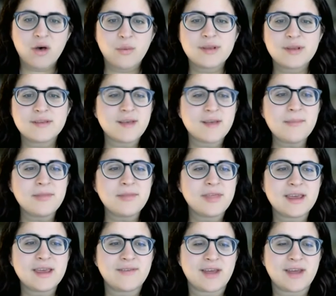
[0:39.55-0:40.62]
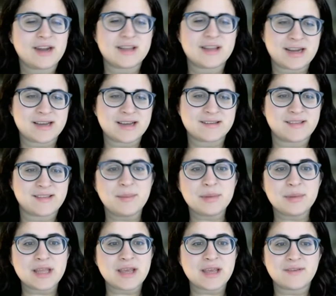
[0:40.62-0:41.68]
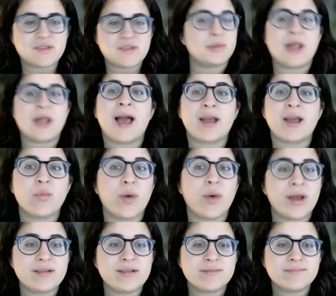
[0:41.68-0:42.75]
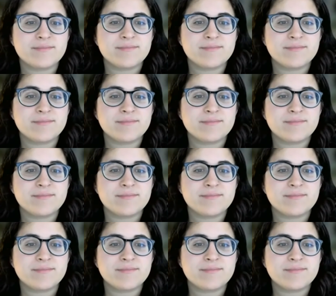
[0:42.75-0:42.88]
When some think of analytics, they believe it's black and white.